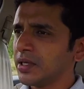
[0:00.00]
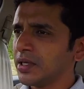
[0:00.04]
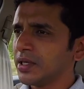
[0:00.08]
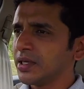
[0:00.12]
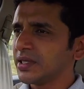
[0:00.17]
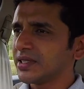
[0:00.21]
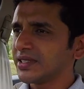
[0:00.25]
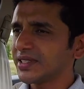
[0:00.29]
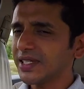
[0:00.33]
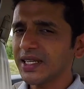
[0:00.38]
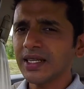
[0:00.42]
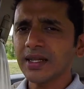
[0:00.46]

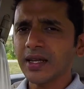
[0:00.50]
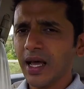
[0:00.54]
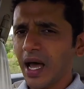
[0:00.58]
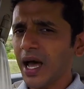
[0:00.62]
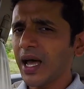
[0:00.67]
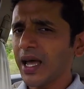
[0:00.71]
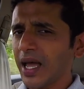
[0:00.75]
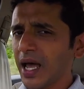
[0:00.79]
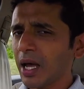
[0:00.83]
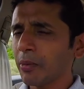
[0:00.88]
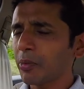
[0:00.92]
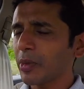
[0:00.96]
Still, I
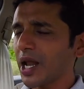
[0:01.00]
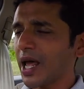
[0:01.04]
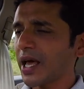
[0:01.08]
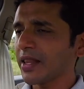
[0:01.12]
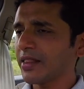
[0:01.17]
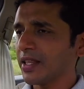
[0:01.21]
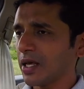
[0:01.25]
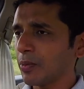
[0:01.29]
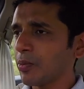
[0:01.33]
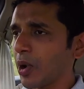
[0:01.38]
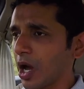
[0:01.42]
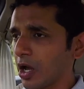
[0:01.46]
am glad
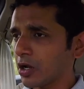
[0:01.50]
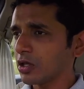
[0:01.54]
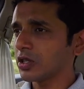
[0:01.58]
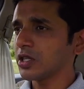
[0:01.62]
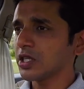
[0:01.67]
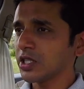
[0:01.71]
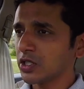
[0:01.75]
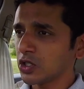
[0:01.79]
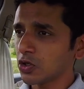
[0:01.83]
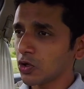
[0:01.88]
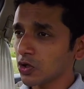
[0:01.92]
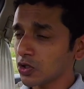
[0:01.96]
that
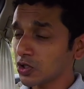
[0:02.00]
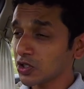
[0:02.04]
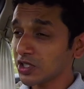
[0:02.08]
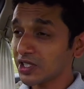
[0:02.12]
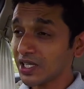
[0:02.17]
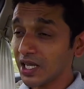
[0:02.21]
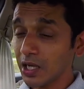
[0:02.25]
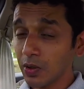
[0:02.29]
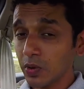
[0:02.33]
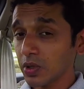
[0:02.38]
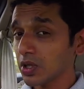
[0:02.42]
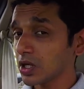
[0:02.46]
Maruti chose to
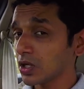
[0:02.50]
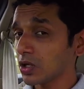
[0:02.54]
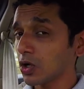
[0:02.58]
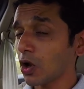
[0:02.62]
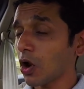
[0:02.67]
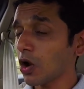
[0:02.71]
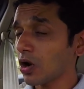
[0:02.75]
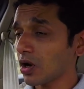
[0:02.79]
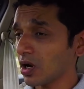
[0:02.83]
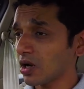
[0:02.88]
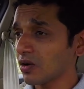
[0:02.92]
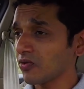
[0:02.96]
stay with the
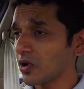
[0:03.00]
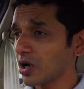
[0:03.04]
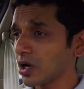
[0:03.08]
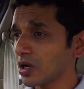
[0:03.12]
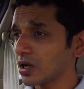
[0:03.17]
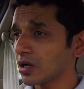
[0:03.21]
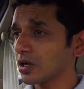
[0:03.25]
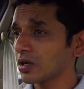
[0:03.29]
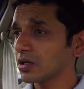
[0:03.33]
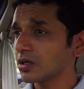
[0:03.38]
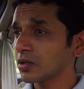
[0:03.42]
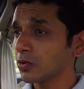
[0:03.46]
torque
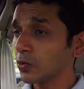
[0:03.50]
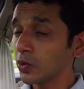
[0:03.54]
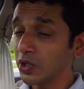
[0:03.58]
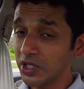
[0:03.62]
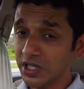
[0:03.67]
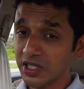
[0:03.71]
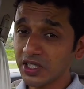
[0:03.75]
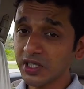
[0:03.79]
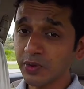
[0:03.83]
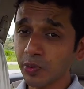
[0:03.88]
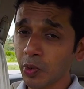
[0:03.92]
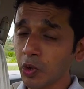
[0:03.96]
converter, which
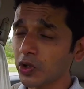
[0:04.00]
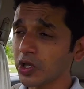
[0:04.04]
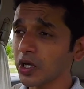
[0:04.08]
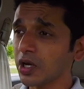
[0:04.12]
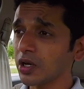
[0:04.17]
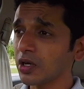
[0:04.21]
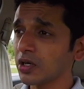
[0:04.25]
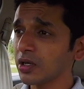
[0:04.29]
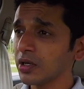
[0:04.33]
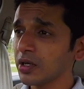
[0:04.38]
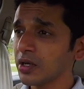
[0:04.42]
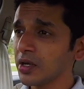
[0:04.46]
is
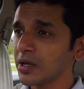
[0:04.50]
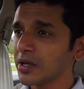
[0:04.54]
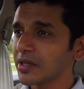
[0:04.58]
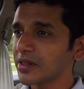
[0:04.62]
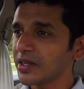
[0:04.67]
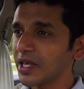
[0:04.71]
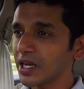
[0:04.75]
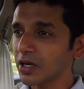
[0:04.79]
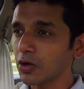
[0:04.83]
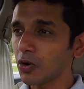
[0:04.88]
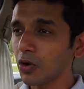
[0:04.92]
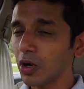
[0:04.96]
smoother
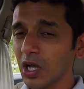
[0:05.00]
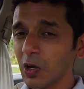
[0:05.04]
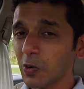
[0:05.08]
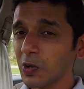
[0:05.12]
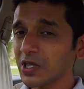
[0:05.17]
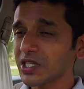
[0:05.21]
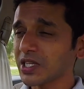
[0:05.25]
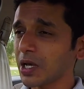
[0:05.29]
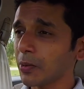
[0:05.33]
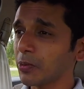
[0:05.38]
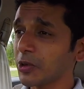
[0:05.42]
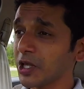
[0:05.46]
than going with
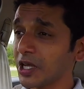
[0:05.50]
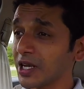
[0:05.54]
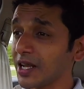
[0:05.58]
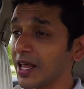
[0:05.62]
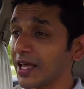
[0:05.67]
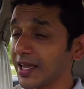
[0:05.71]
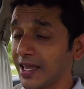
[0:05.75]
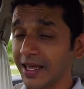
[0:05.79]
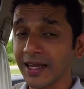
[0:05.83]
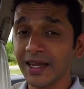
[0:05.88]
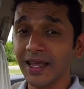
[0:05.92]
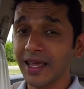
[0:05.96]
something
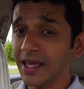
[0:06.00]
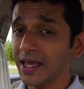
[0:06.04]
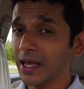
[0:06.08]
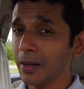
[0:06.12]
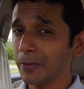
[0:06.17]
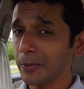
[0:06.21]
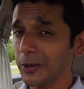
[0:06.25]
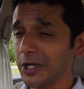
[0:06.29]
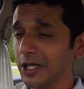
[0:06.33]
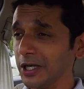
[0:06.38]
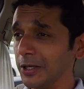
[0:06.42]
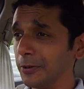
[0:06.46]
like an
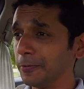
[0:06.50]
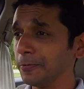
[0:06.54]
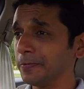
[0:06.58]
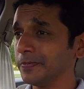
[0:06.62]
AMT.